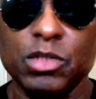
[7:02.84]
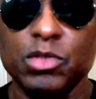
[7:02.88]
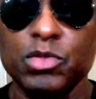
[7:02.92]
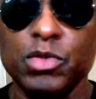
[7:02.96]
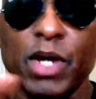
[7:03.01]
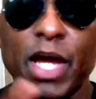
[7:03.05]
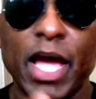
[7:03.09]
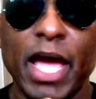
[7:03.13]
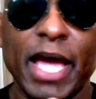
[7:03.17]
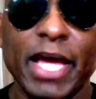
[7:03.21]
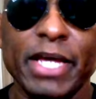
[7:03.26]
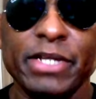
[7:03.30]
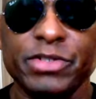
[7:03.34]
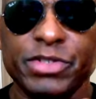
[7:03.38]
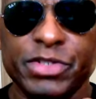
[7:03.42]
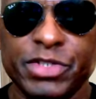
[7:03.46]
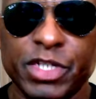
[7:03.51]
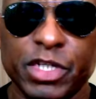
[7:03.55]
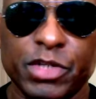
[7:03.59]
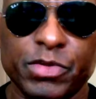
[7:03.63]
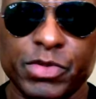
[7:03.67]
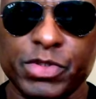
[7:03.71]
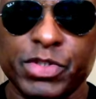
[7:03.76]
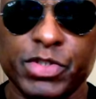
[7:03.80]
who had
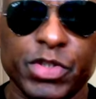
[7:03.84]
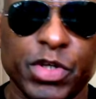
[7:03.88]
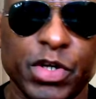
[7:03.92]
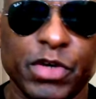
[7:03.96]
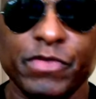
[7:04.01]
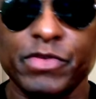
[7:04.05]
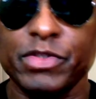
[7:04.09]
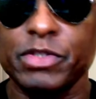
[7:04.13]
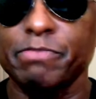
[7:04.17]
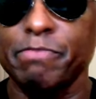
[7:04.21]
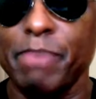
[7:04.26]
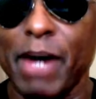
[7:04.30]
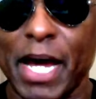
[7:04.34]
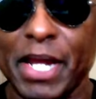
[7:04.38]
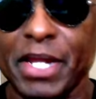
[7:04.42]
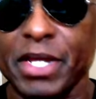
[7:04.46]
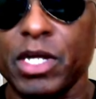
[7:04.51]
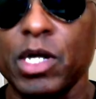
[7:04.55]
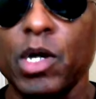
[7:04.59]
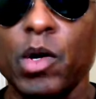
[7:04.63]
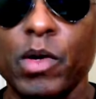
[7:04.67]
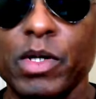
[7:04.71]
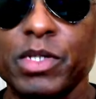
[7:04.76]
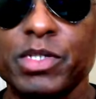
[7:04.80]
Secret Service
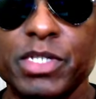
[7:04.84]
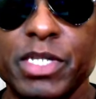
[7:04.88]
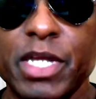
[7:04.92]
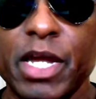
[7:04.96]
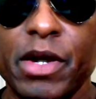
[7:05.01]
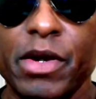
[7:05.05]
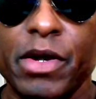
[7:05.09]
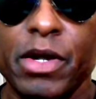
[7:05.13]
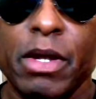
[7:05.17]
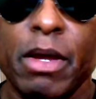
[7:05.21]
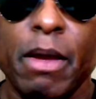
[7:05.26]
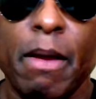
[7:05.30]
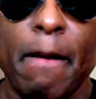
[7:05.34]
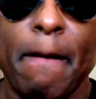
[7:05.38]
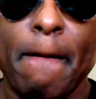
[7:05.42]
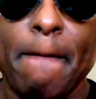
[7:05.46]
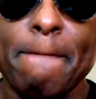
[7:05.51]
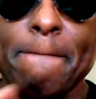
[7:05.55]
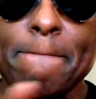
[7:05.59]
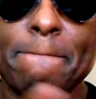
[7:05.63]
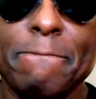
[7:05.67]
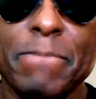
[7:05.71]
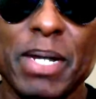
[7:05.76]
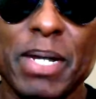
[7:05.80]
bodyguards there,
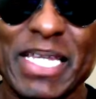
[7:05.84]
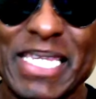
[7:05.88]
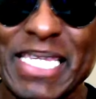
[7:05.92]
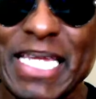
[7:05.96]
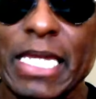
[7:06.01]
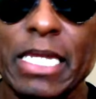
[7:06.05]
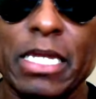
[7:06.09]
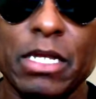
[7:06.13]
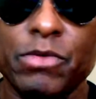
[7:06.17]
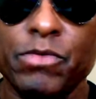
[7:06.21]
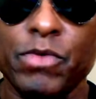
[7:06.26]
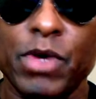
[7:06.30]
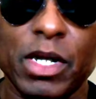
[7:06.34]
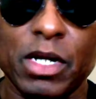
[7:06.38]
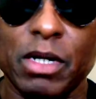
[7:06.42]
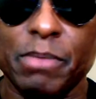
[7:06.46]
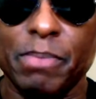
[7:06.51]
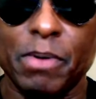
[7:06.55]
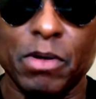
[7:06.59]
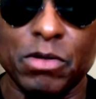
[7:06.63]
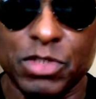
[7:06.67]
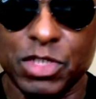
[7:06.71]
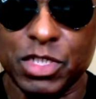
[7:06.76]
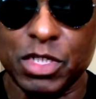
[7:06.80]
but they didn't run
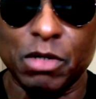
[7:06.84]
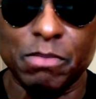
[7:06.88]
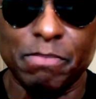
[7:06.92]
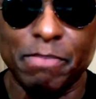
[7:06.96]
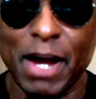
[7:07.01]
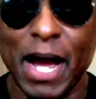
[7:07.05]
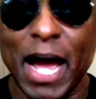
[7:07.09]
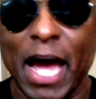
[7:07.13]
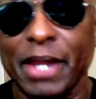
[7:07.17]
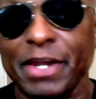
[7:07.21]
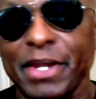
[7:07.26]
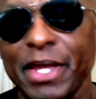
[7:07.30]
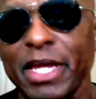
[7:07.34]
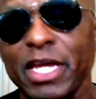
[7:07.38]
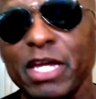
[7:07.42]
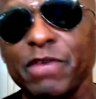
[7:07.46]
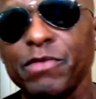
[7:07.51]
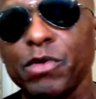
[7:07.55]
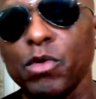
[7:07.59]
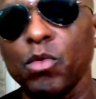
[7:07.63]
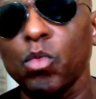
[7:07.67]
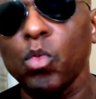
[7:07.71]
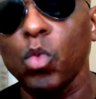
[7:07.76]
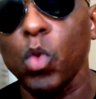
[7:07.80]
up on Joe Biden? They
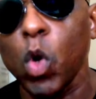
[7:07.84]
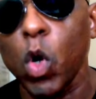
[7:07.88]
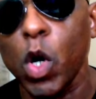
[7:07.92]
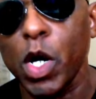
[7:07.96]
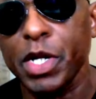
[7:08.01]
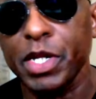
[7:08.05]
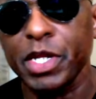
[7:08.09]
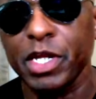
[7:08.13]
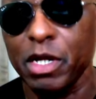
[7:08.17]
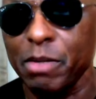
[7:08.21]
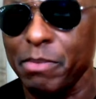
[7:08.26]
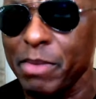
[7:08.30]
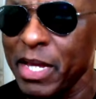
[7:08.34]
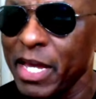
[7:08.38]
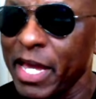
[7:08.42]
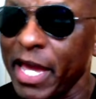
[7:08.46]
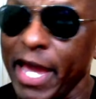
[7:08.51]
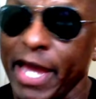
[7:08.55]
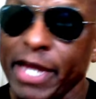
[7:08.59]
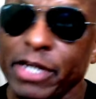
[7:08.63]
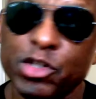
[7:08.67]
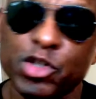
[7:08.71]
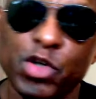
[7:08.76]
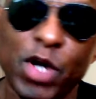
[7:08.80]
even warned him
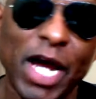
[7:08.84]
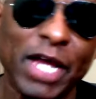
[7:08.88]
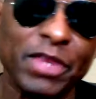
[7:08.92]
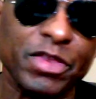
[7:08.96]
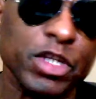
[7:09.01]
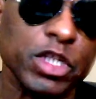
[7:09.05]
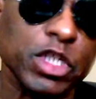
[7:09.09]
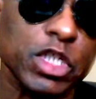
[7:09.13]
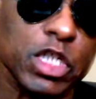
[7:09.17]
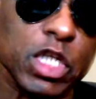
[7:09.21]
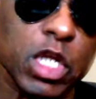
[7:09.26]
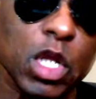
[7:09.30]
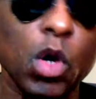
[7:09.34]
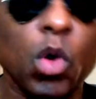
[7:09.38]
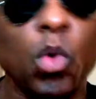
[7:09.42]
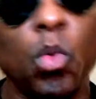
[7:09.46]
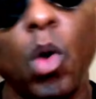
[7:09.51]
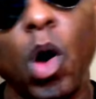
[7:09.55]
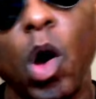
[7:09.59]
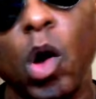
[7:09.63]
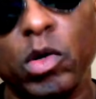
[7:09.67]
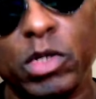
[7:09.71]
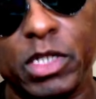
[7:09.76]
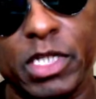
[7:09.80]
and tried to slow
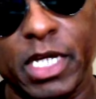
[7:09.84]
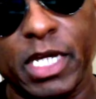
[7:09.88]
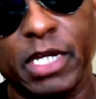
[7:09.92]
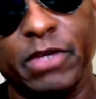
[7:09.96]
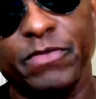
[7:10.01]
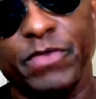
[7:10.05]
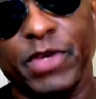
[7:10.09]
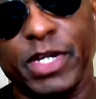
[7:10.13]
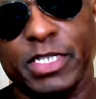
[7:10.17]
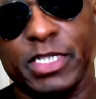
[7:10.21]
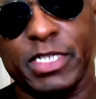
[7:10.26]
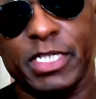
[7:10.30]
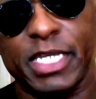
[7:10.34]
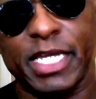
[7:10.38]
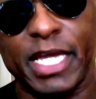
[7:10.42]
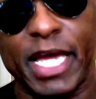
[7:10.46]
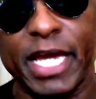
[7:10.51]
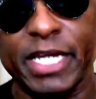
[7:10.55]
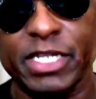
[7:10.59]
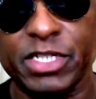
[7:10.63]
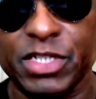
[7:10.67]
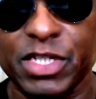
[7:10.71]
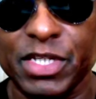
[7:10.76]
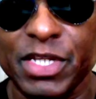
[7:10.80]
walk the
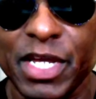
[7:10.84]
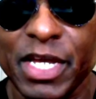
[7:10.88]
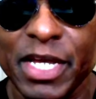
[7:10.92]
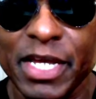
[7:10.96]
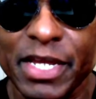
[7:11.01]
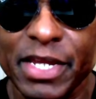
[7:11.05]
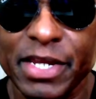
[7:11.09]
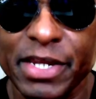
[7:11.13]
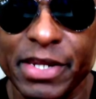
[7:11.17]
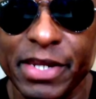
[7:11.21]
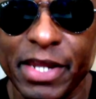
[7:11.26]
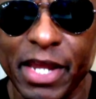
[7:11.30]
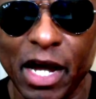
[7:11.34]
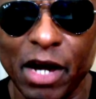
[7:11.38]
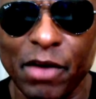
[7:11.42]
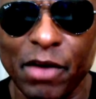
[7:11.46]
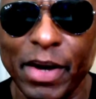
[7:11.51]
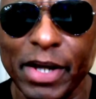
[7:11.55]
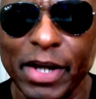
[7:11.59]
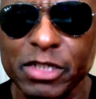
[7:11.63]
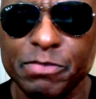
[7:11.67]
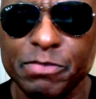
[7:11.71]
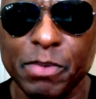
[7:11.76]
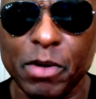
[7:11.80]
investigation.
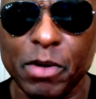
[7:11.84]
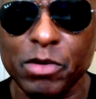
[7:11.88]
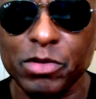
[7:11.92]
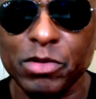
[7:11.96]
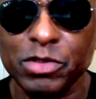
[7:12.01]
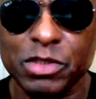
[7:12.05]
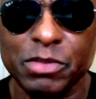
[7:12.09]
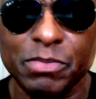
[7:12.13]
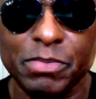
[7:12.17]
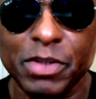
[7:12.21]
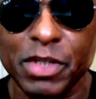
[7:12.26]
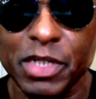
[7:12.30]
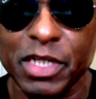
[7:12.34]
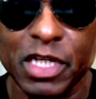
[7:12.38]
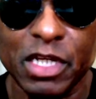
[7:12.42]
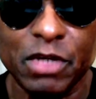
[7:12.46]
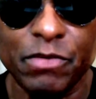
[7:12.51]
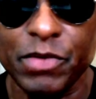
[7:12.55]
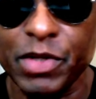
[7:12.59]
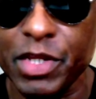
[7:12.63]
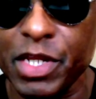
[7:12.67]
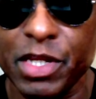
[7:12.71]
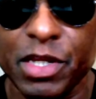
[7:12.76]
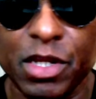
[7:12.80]
Now I'm supposed to believe
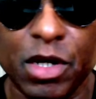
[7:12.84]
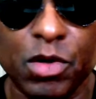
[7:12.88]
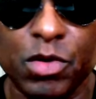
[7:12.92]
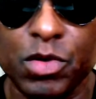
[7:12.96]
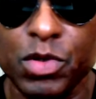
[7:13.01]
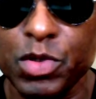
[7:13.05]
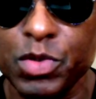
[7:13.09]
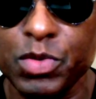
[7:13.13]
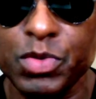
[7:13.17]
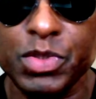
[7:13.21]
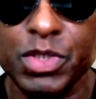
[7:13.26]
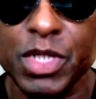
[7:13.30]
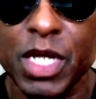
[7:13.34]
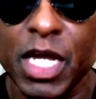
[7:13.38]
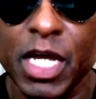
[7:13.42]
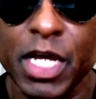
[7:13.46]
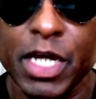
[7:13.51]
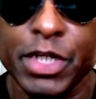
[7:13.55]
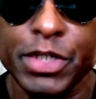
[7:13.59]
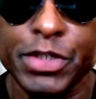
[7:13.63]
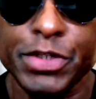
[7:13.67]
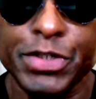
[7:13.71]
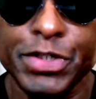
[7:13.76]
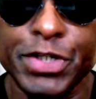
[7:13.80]
we didn't know whose
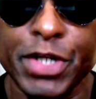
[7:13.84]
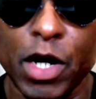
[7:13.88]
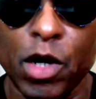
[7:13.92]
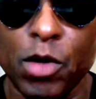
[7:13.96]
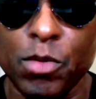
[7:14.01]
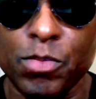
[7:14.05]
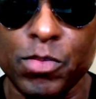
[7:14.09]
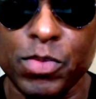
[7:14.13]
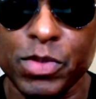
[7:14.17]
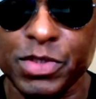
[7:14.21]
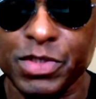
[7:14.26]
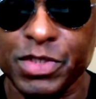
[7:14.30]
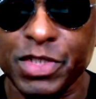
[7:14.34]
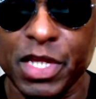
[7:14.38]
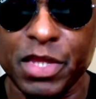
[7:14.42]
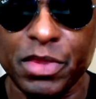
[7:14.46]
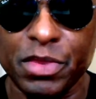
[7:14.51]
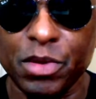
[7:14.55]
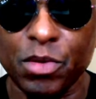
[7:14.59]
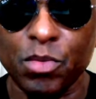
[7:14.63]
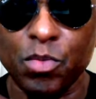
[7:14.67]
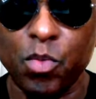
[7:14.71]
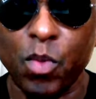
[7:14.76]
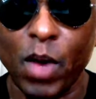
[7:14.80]
dope was in
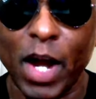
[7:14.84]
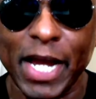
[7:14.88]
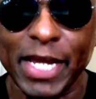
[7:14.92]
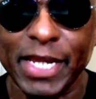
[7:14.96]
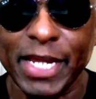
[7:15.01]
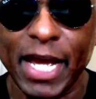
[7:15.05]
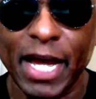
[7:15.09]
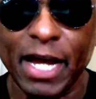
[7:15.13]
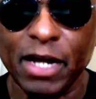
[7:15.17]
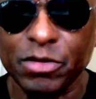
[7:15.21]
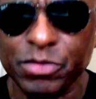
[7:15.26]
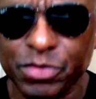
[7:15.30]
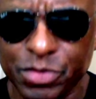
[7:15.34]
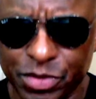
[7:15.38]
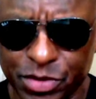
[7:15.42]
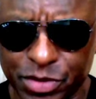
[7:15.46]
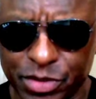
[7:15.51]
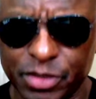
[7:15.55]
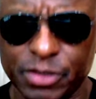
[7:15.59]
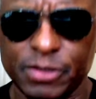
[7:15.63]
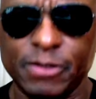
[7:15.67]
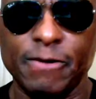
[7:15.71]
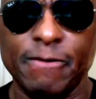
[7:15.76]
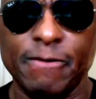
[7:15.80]
the White House?